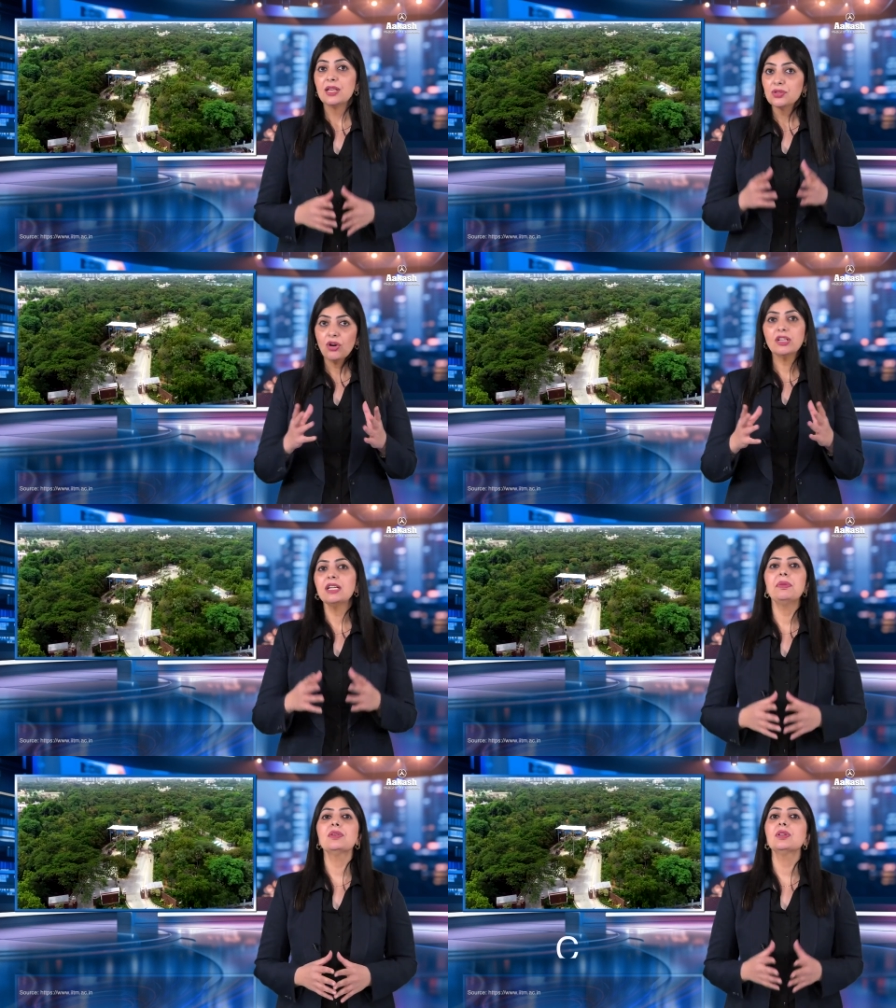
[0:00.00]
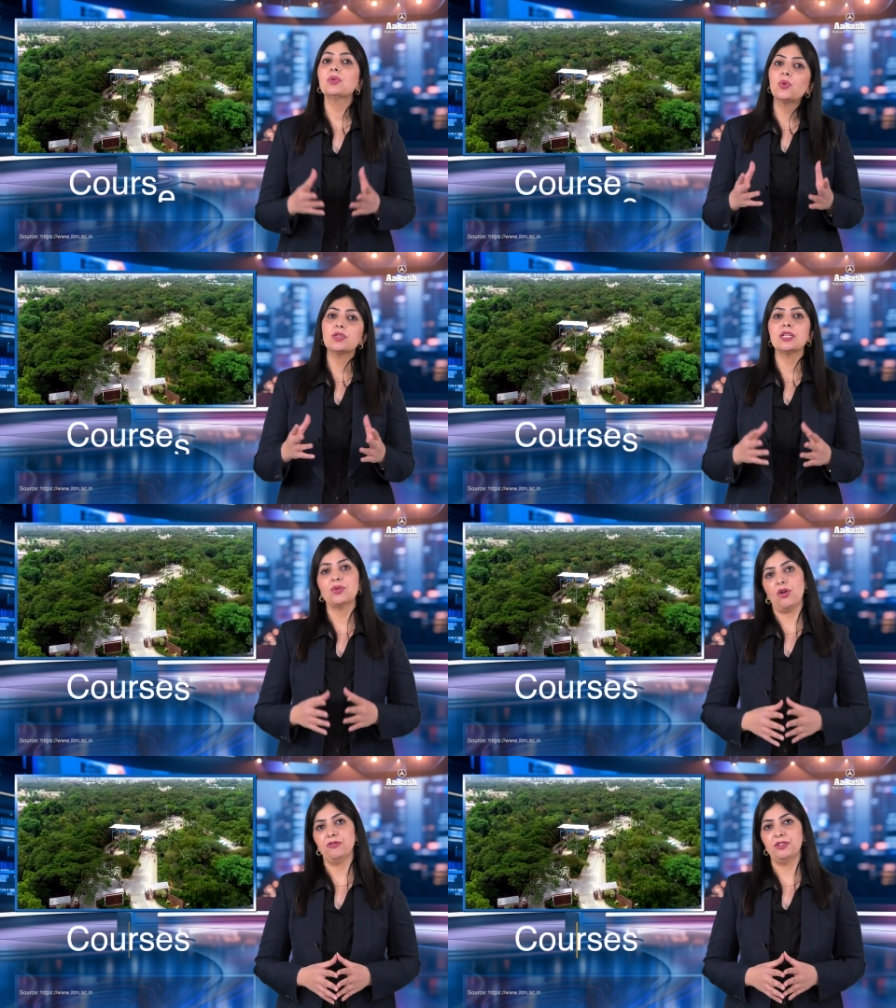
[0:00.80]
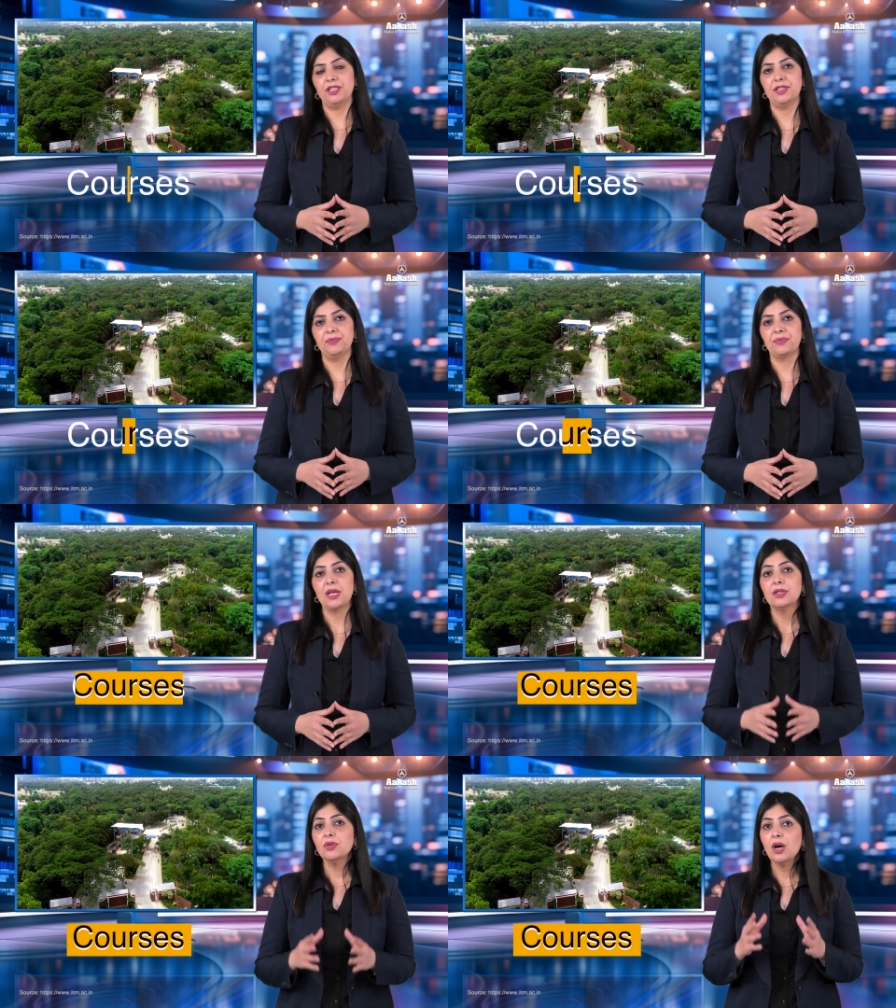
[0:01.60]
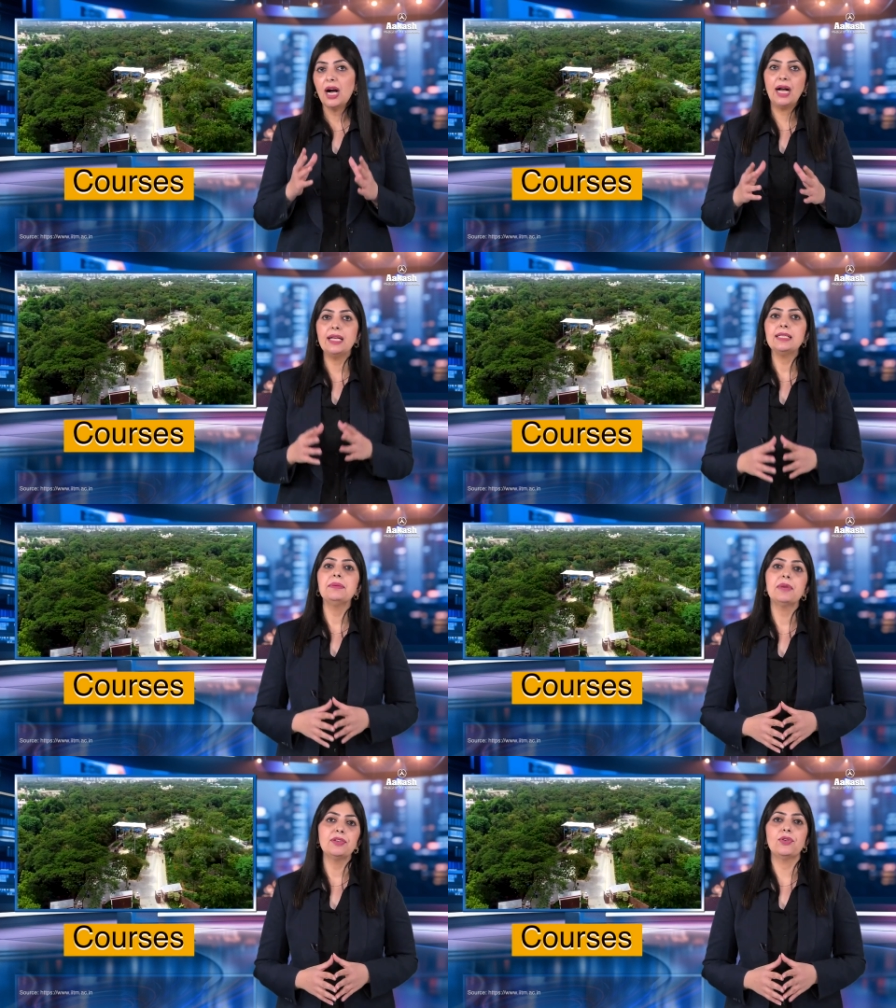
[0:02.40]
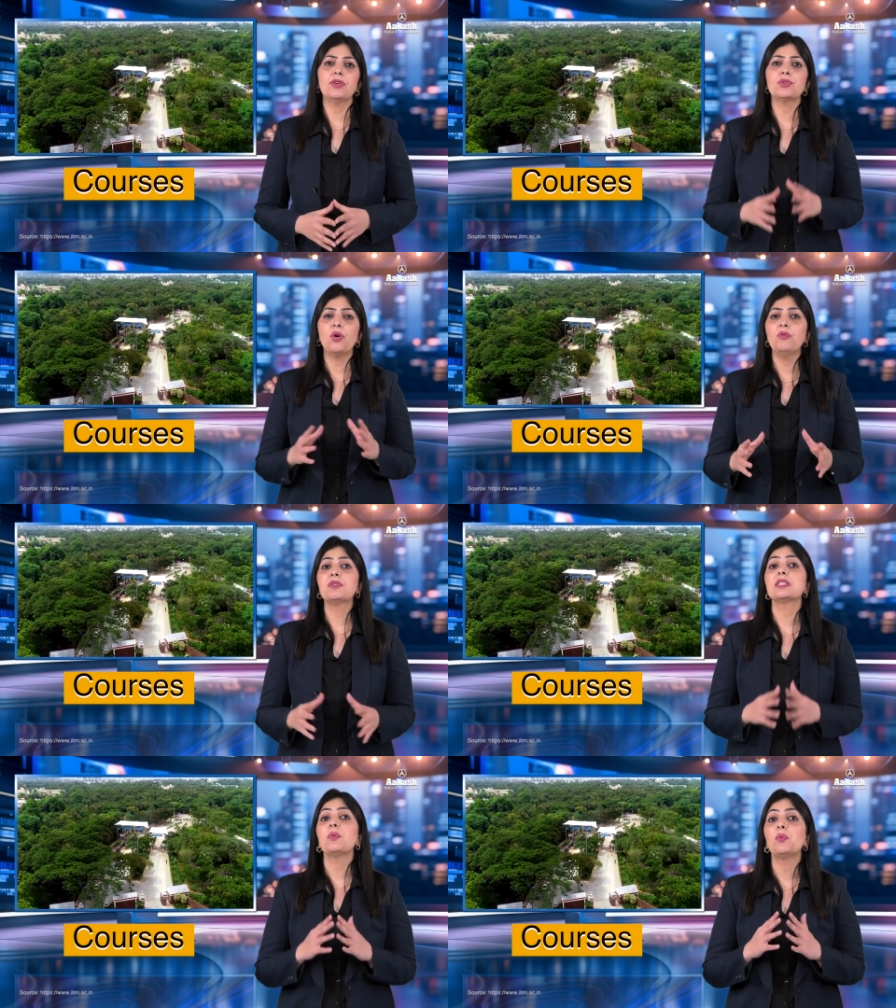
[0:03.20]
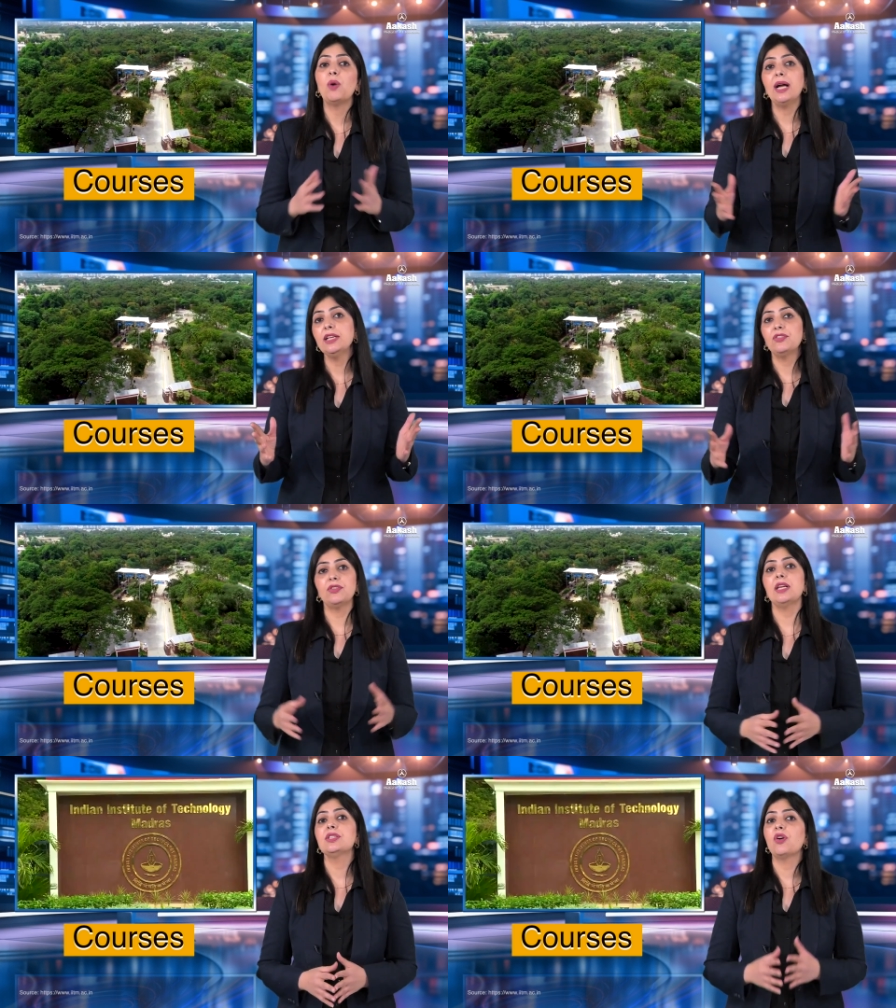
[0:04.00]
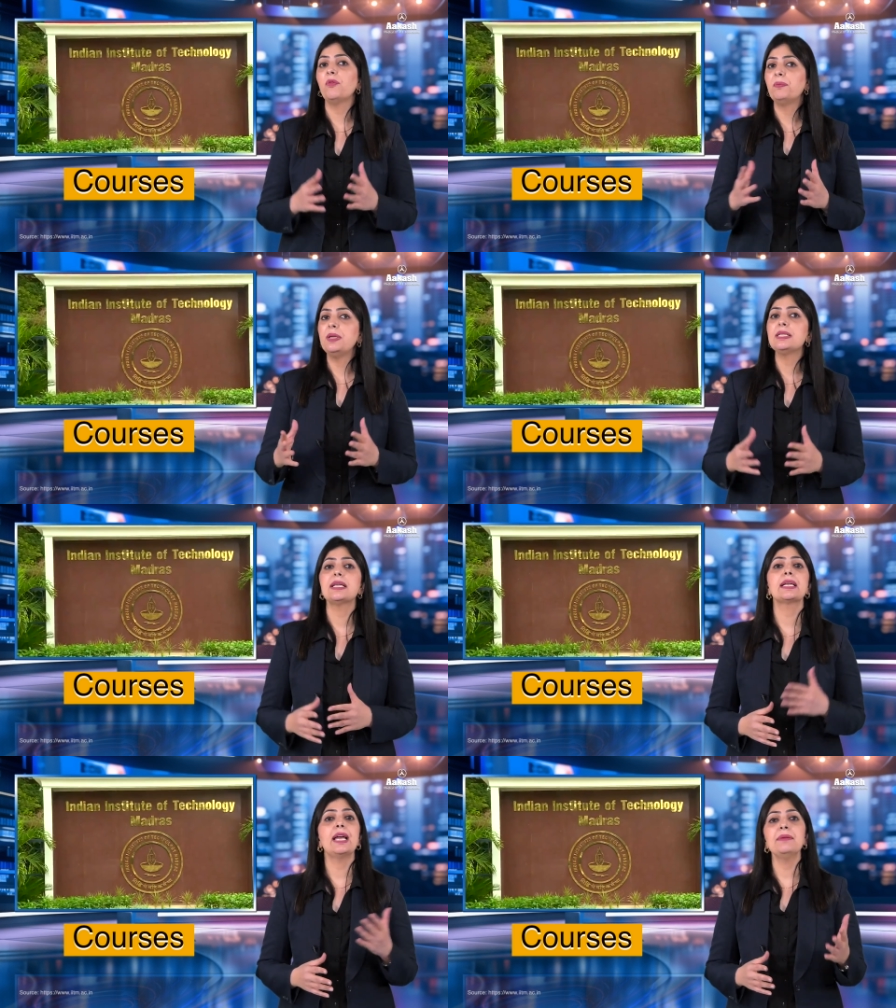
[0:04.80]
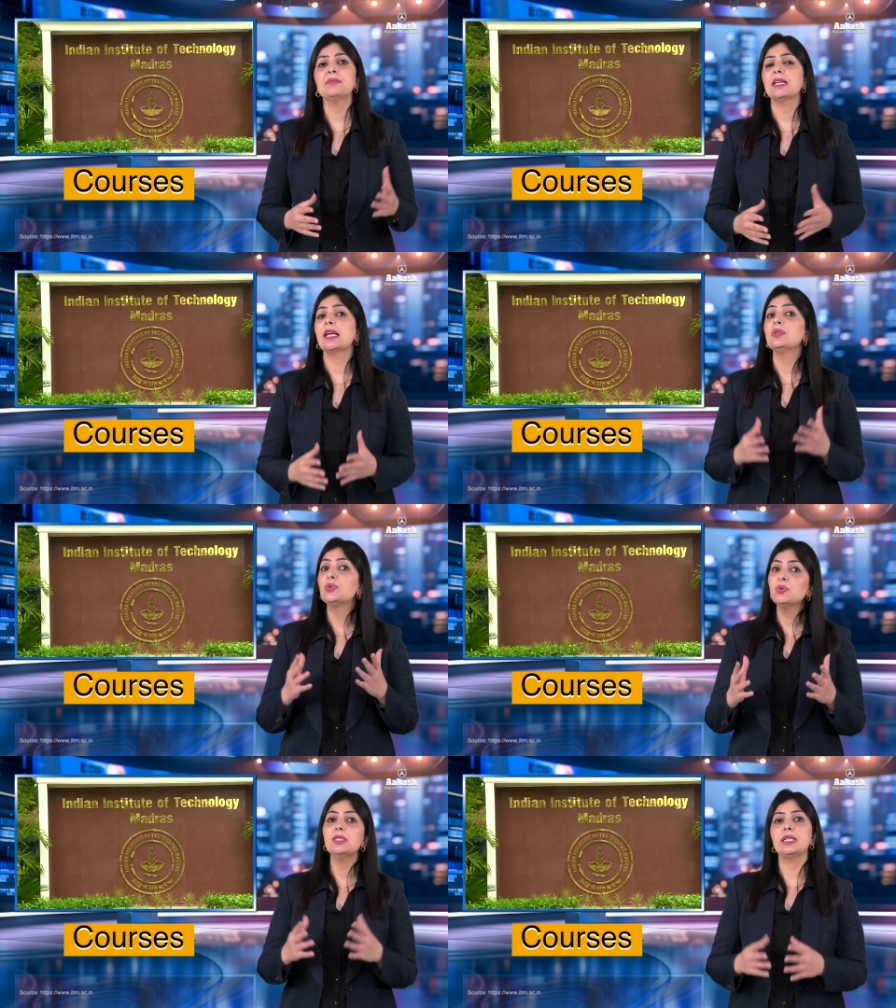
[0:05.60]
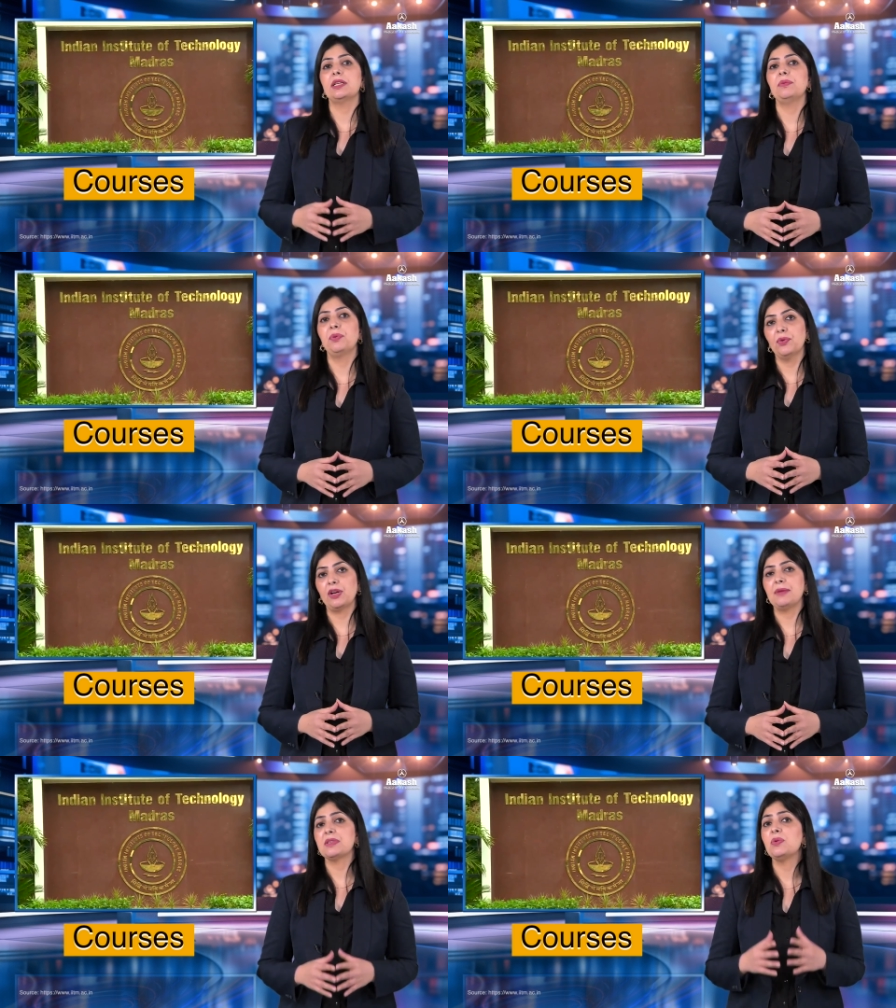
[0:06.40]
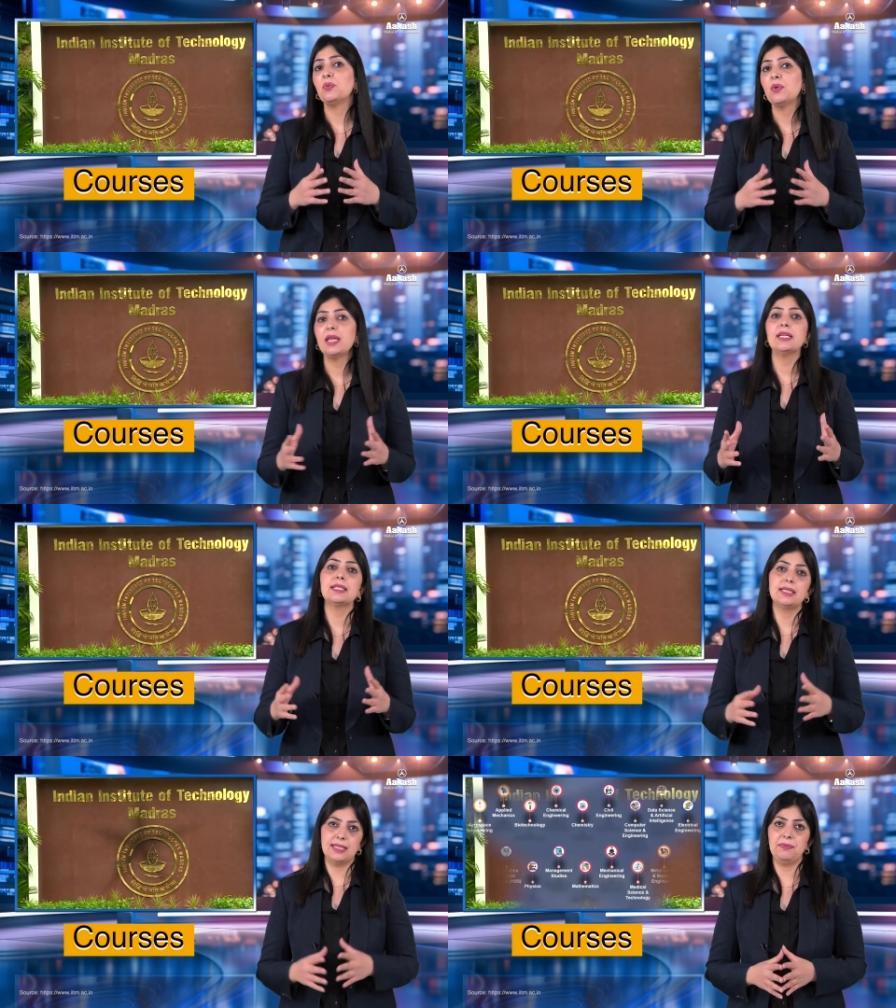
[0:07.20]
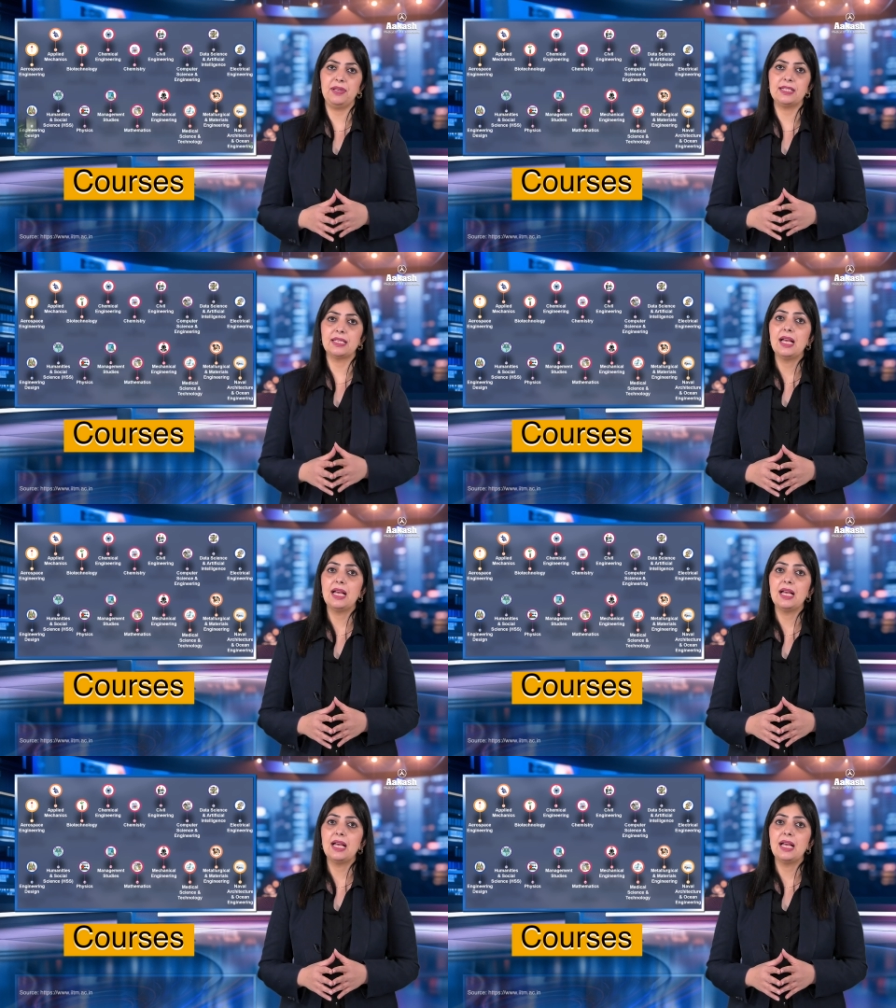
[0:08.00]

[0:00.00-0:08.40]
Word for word: Talking about the courses offered here. So IIT Madras offers a wide range of B.Tech, M.Tech and dual degree programs in various disciplines,